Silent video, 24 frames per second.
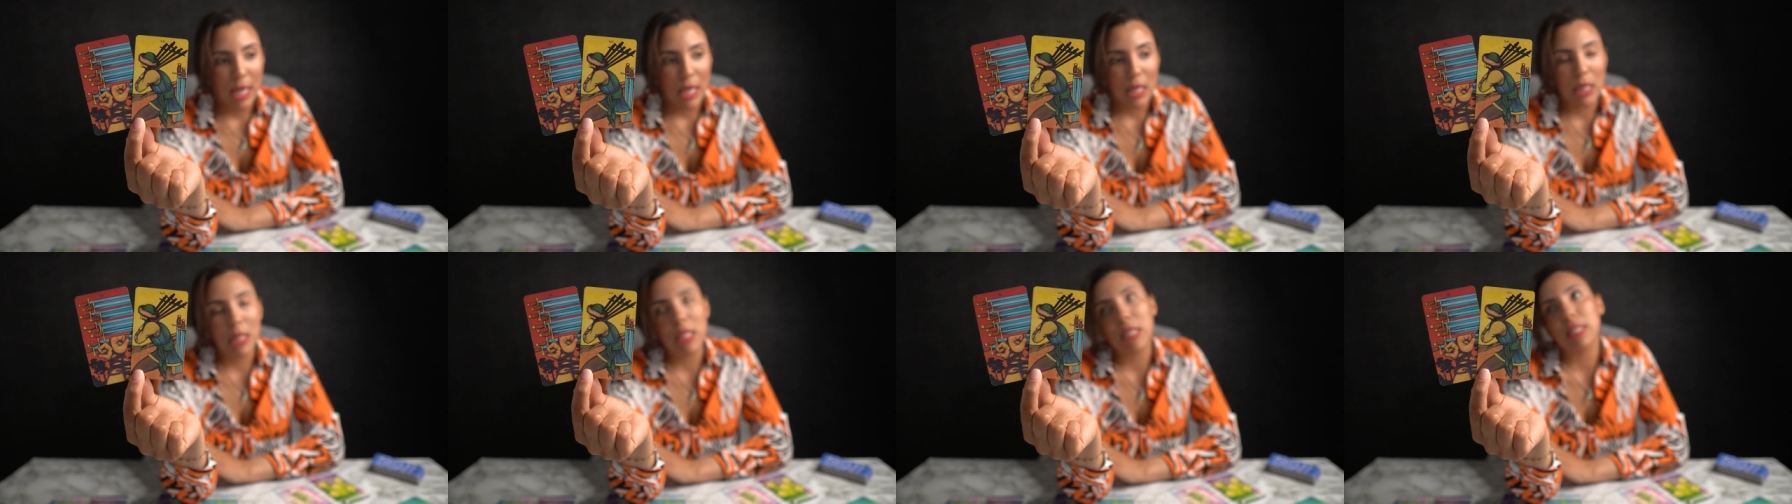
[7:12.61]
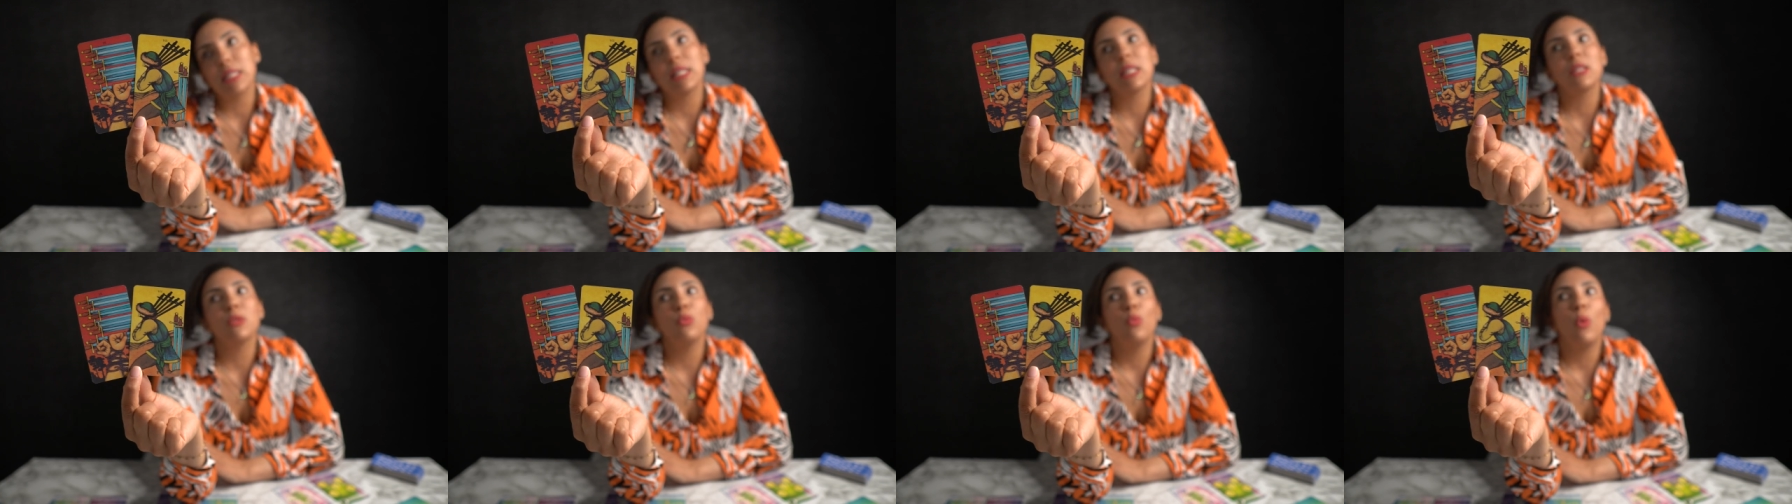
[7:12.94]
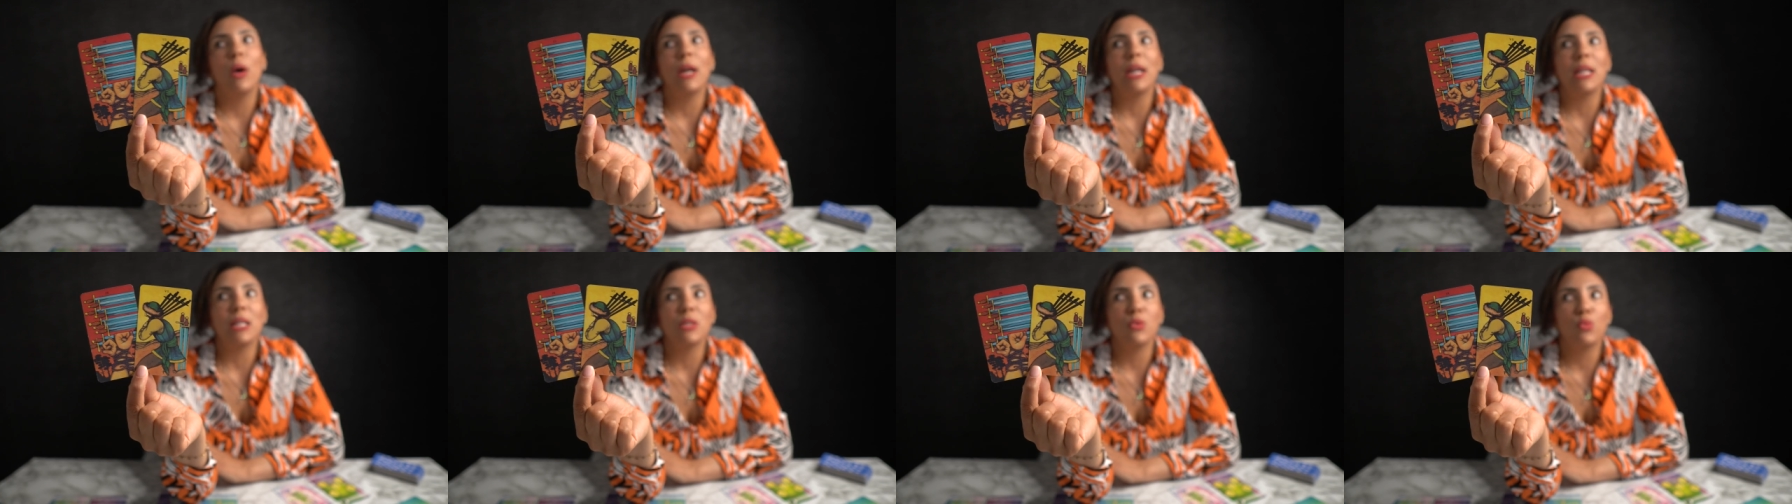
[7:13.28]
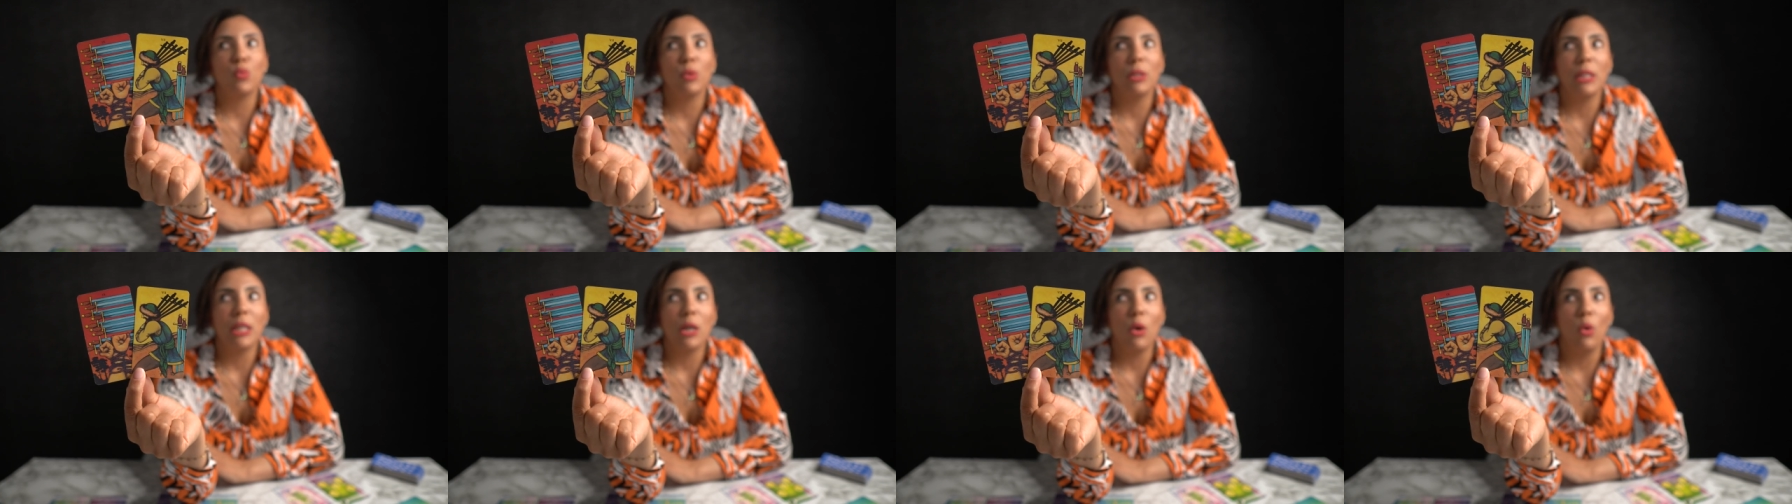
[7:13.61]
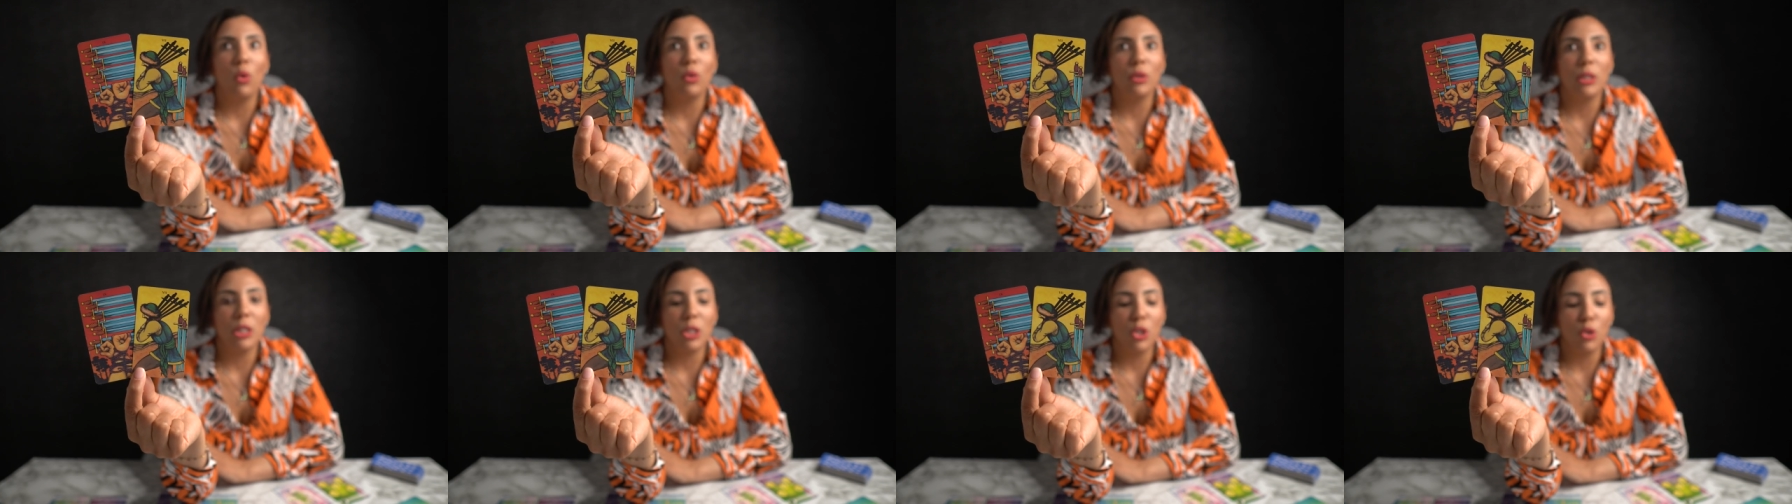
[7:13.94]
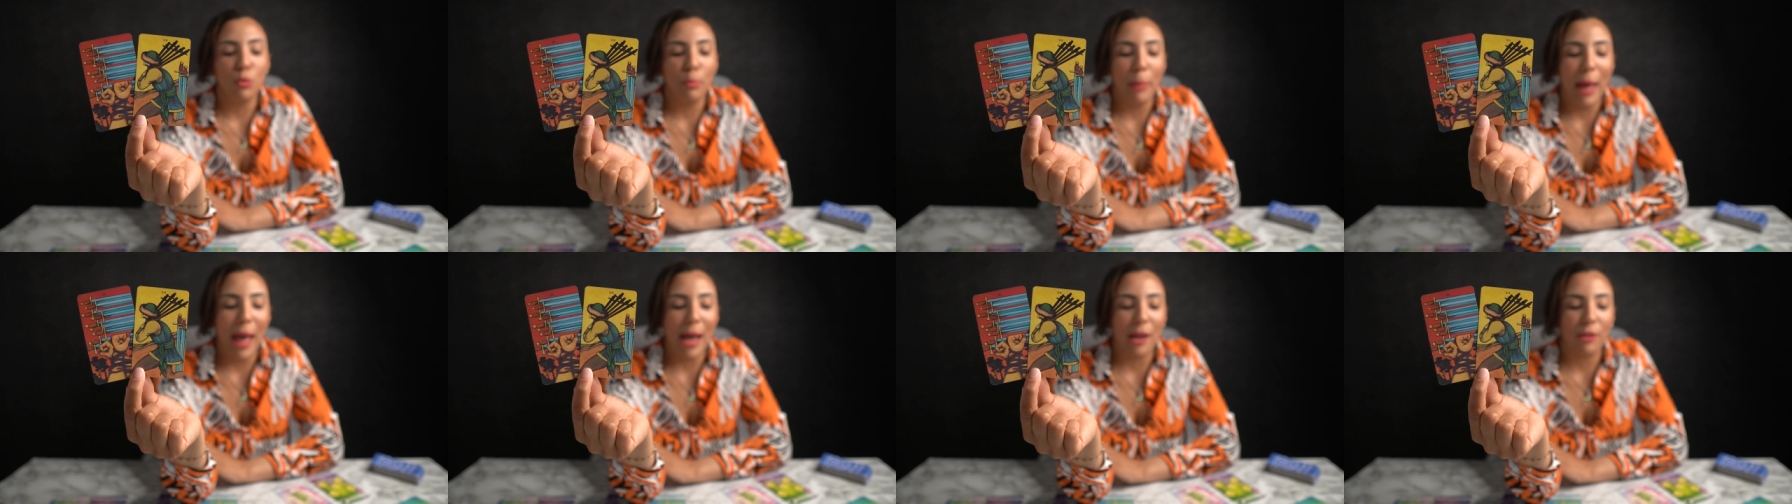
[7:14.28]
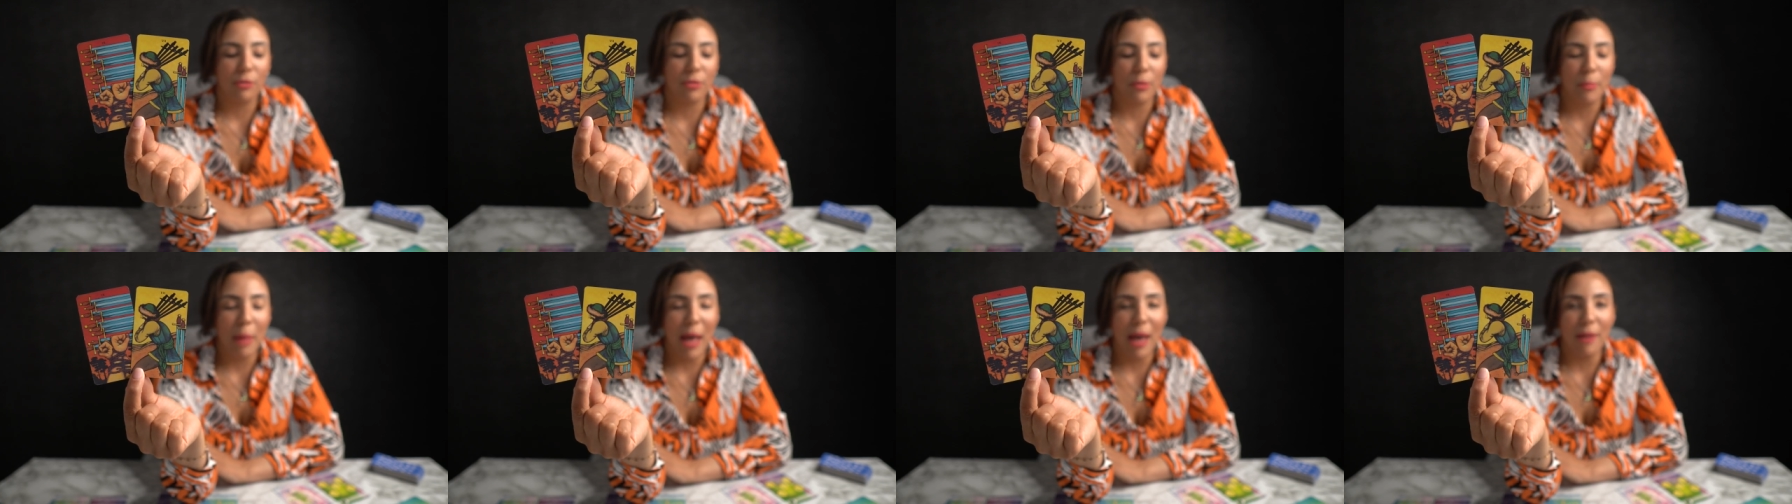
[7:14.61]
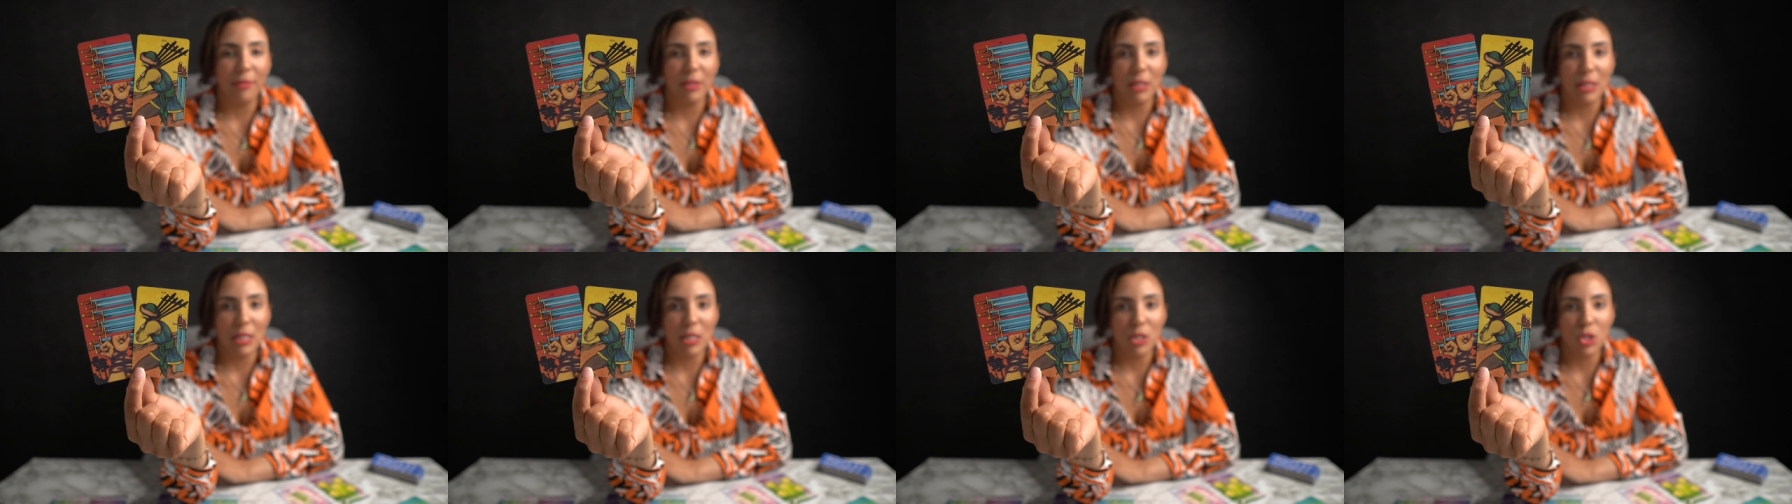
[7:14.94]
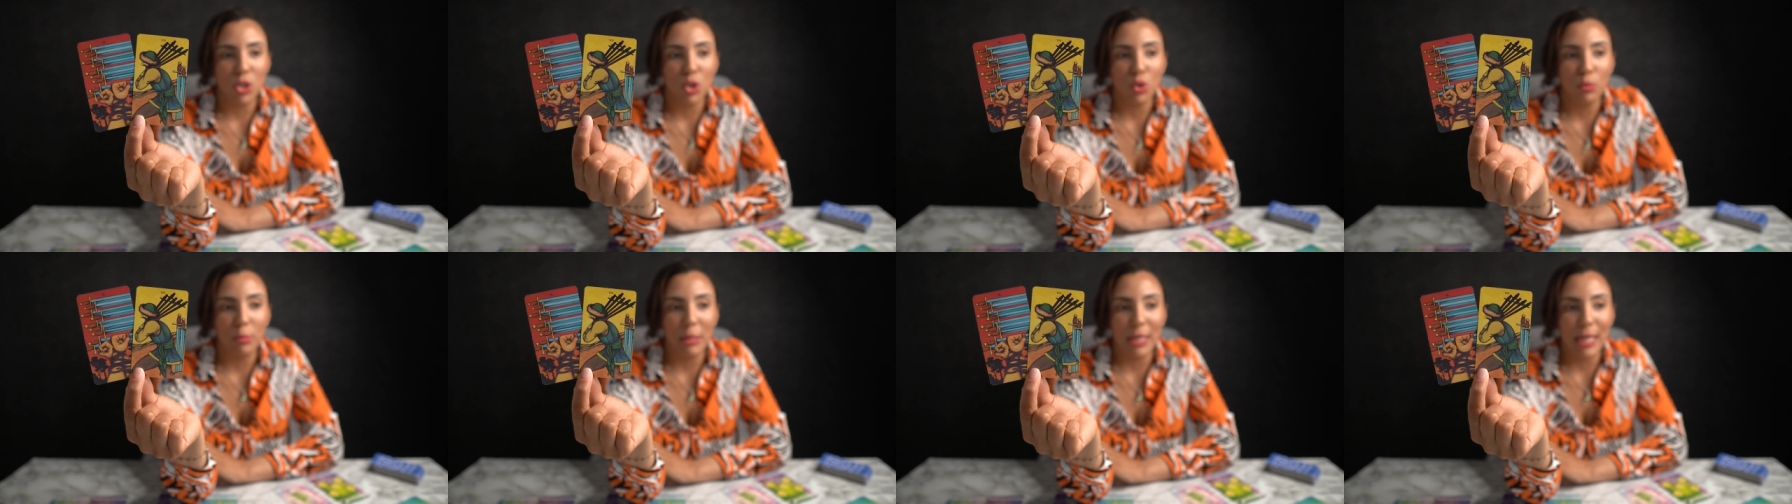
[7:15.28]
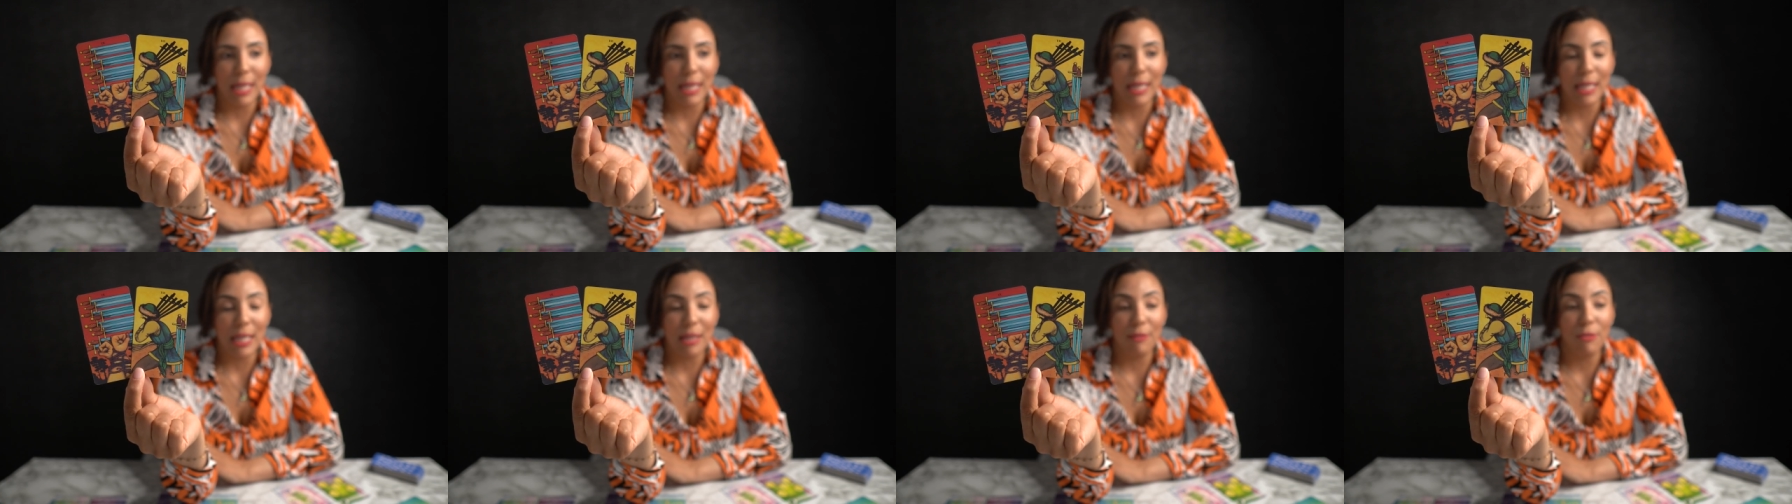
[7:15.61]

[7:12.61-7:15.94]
This is what is really holding you back from having this new beginning.